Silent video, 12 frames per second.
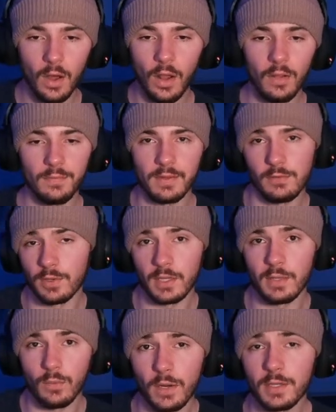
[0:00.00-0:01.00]
all of it
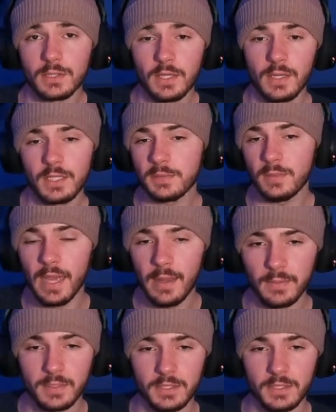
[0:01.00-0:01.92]
really works on this map.